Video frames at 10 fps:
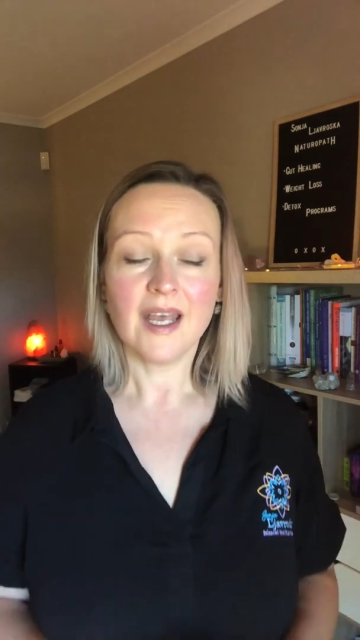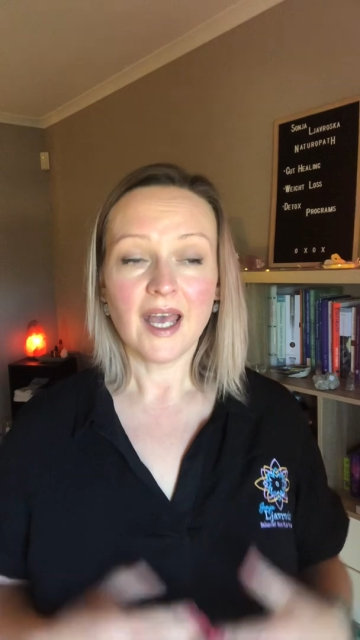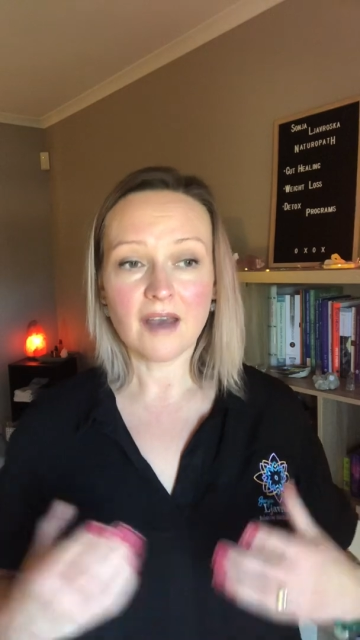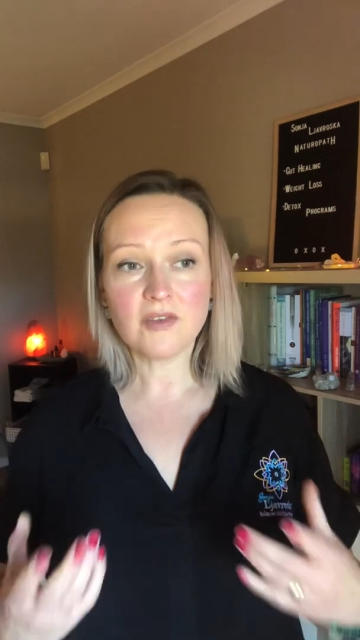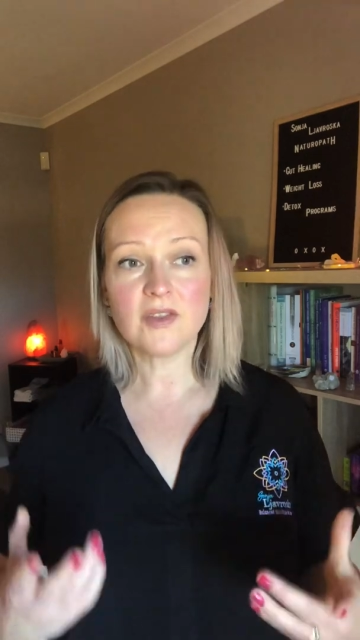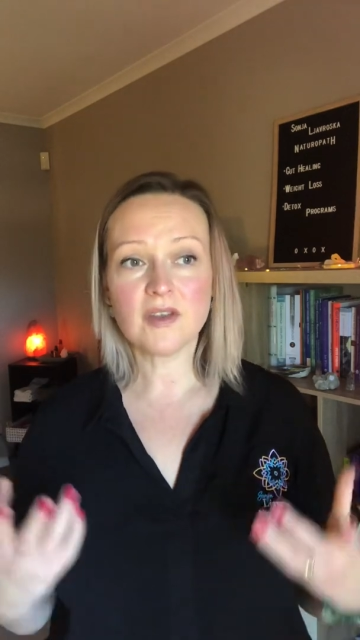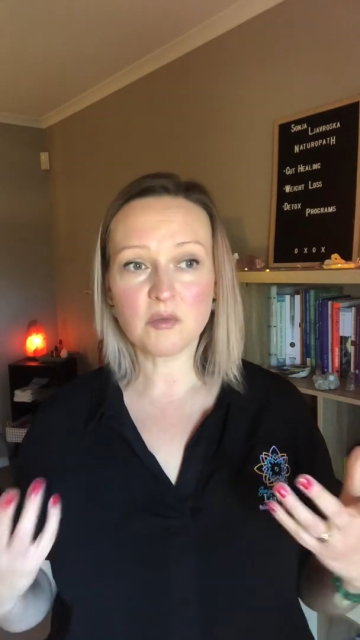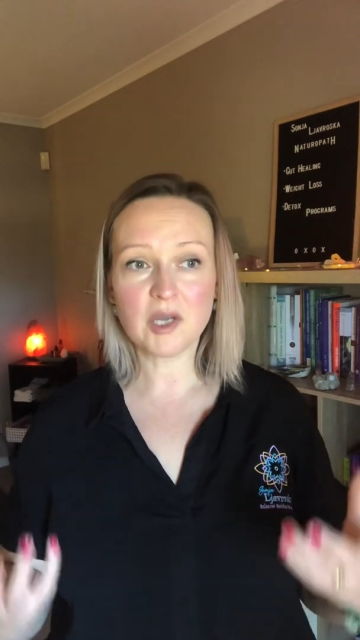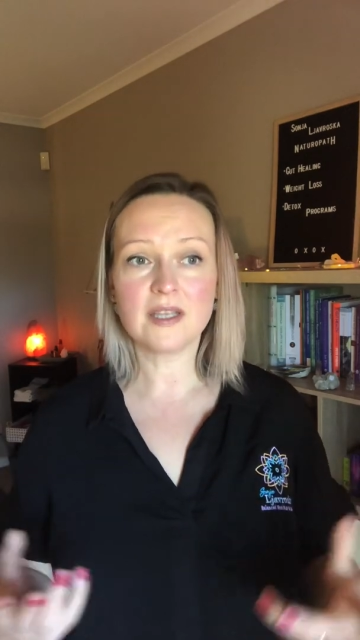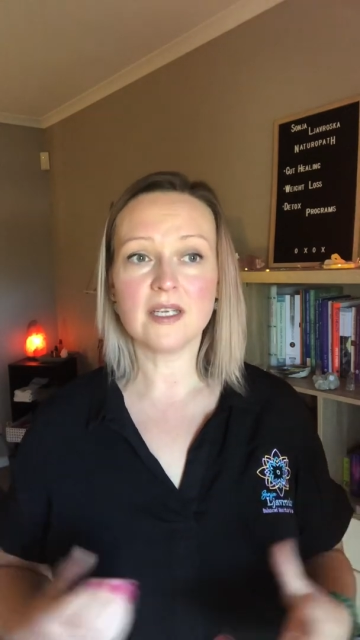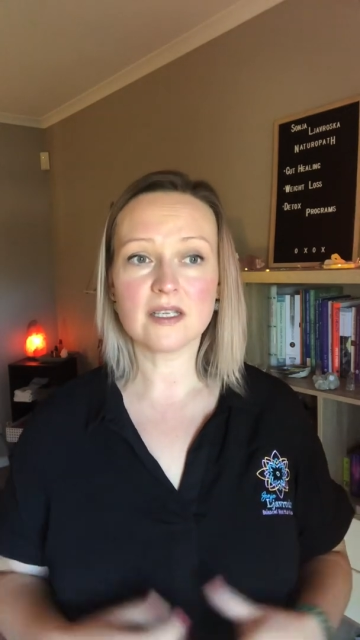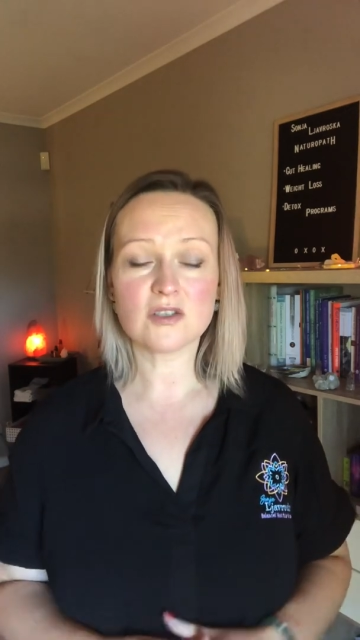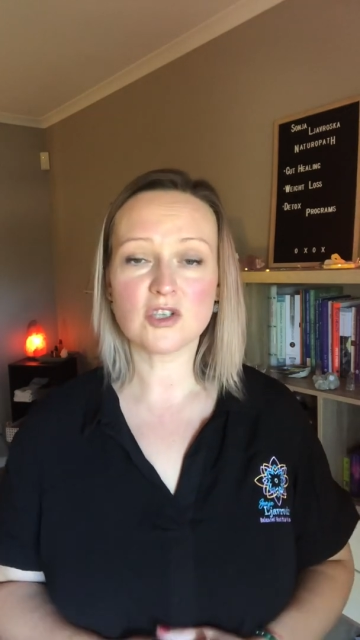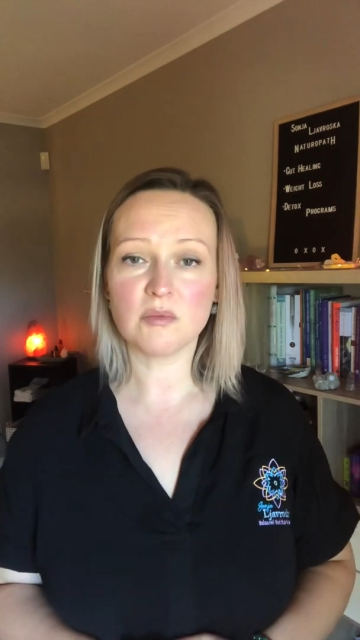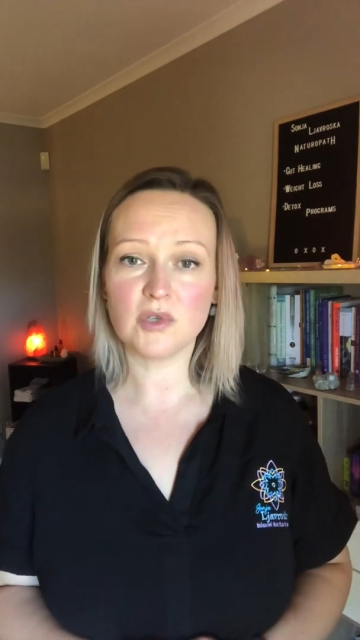Have a think about the
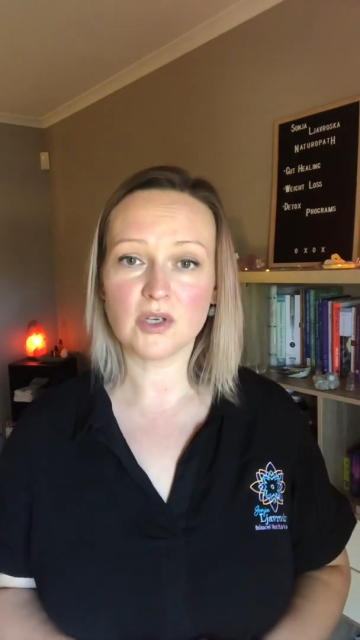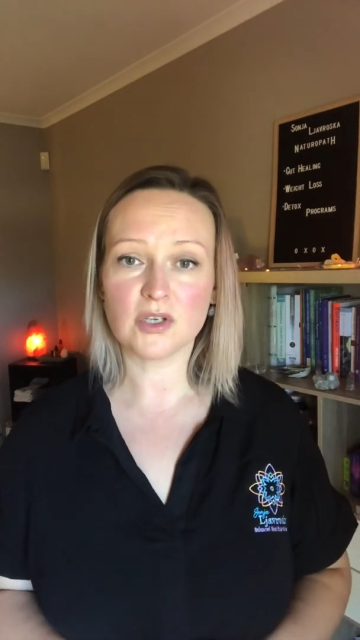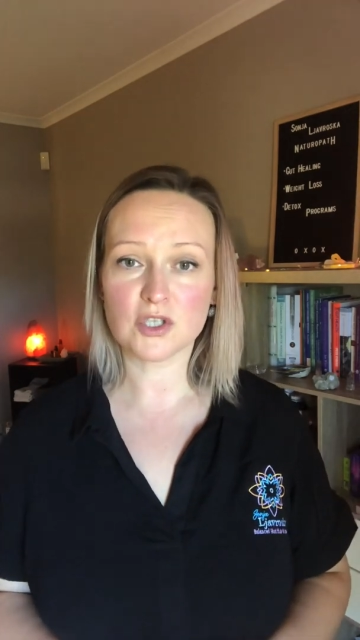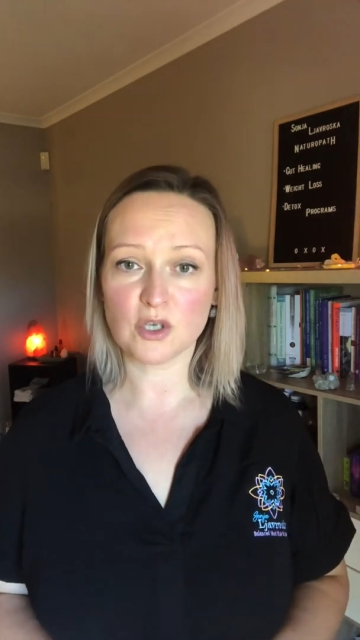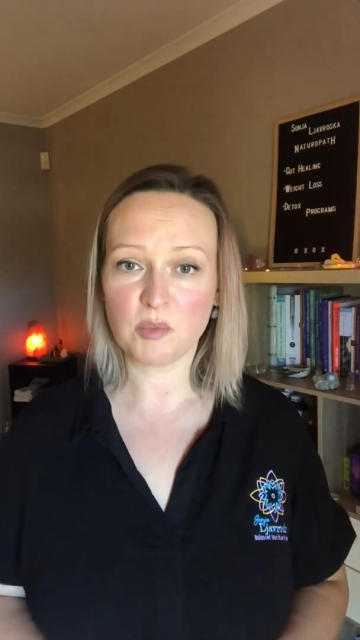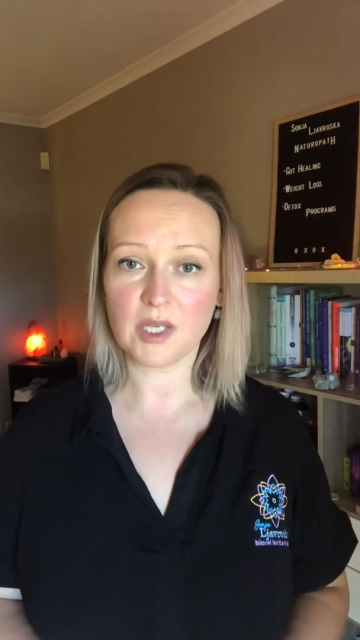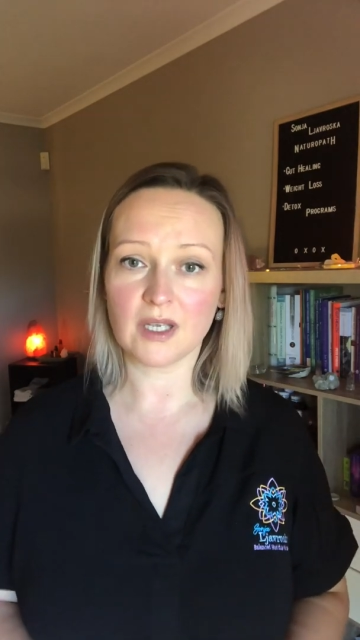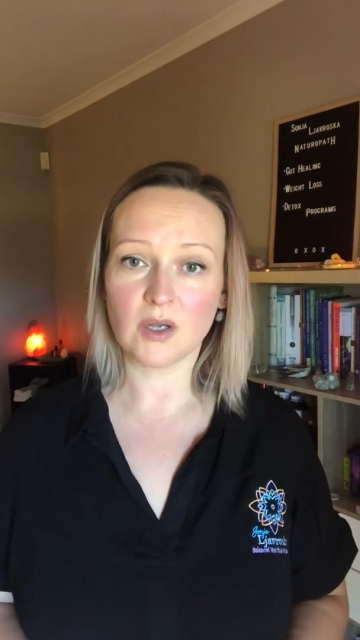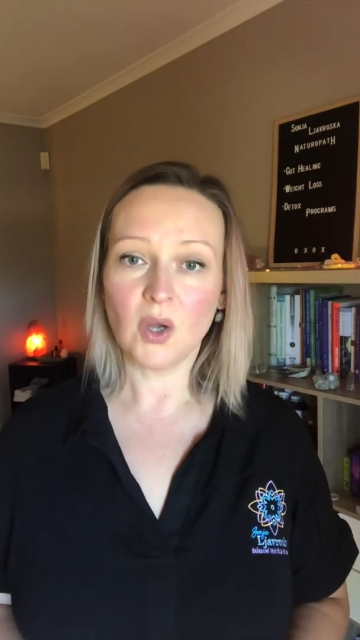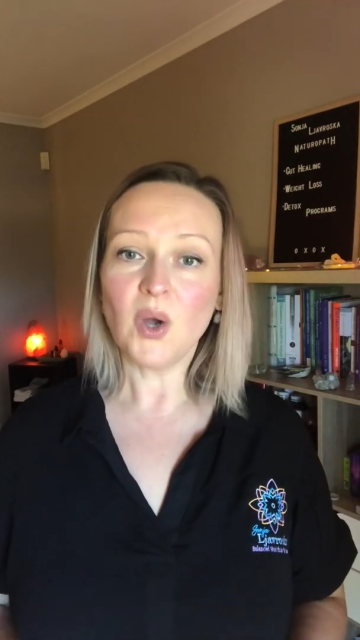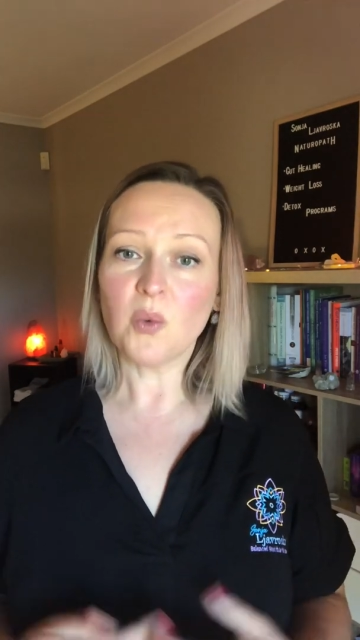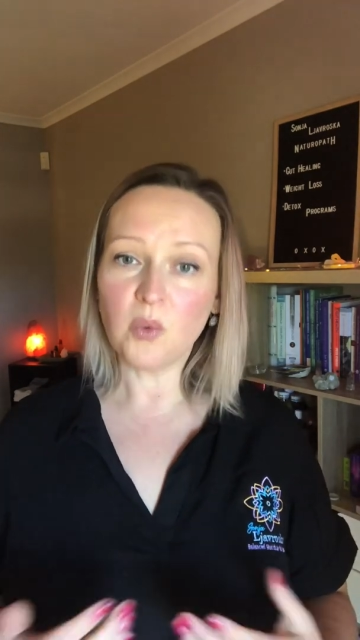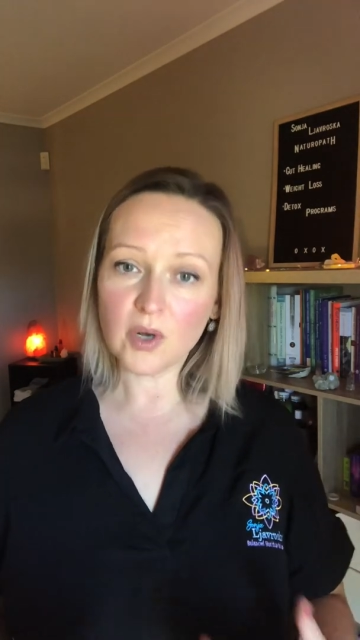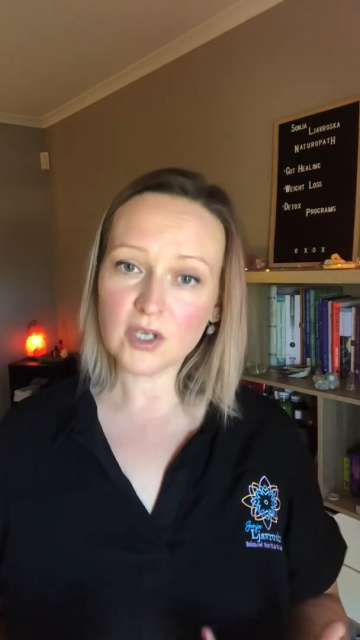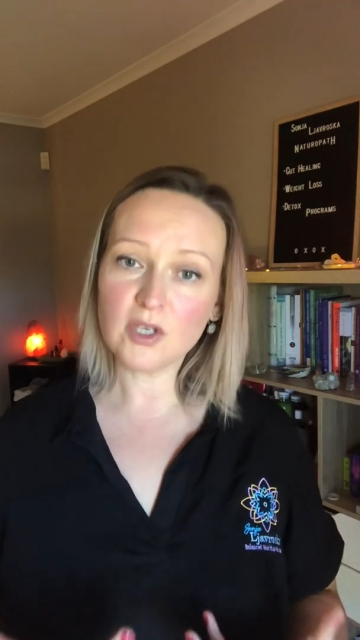next time you go shopping.
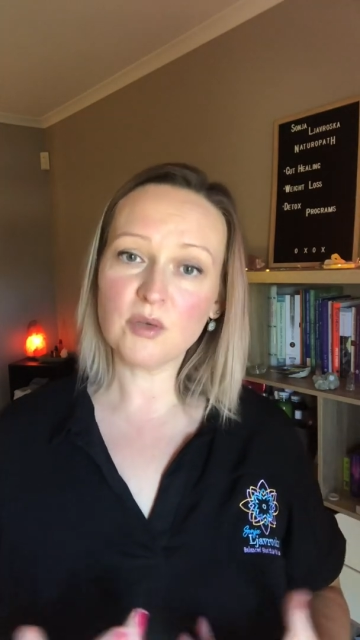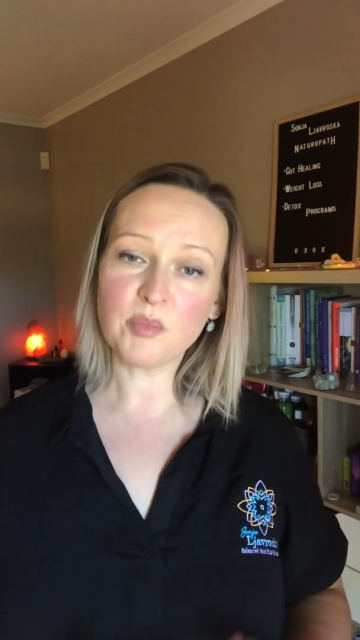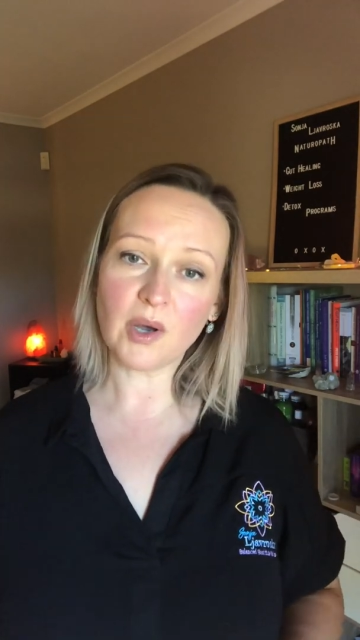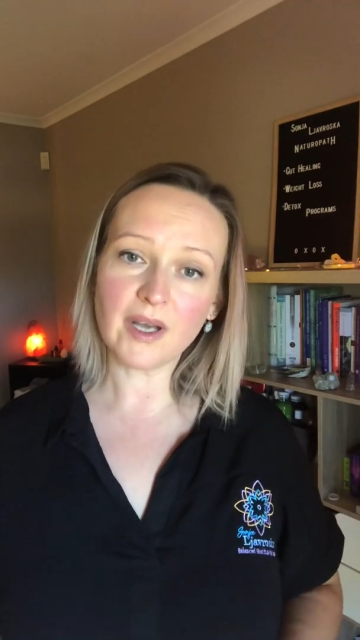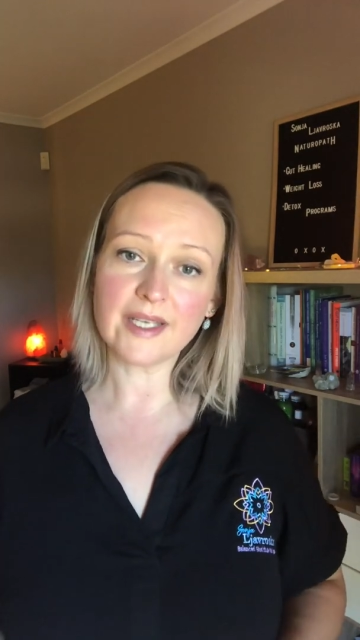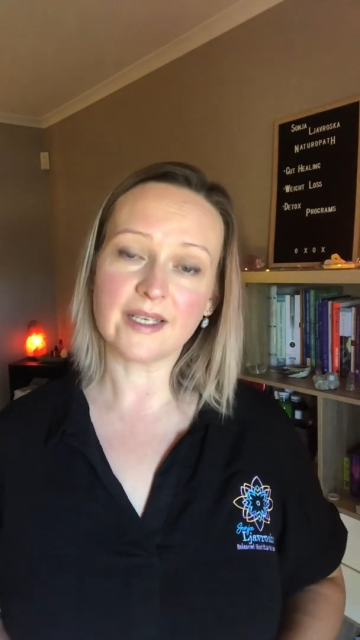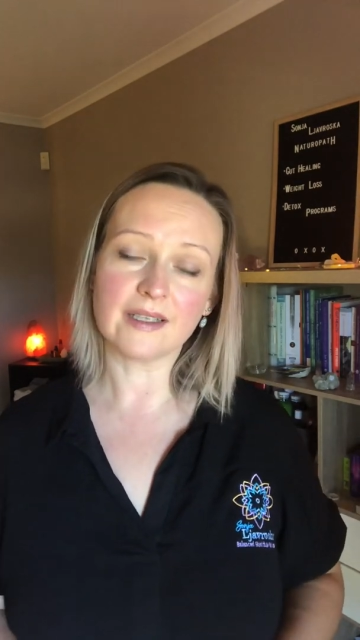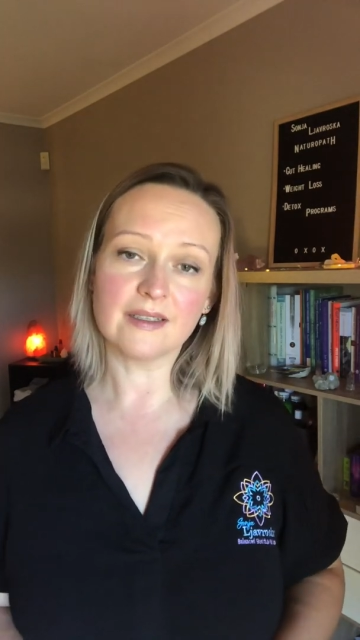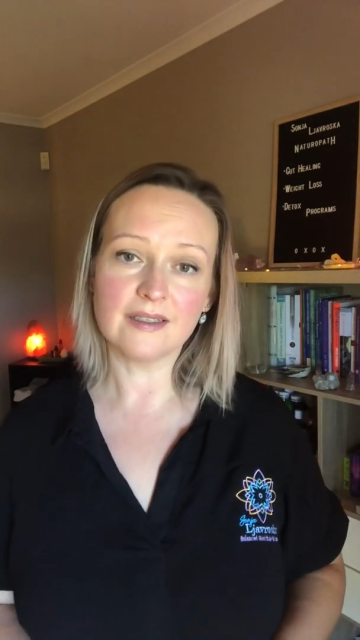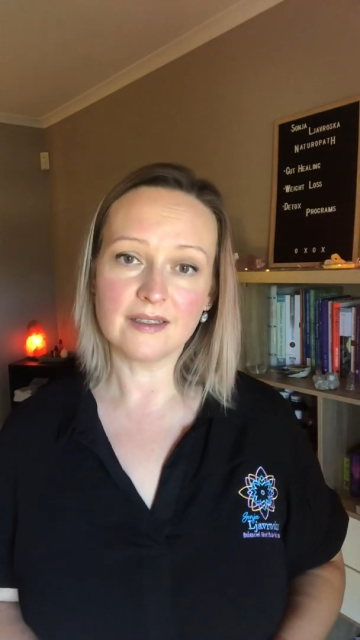What are you buying?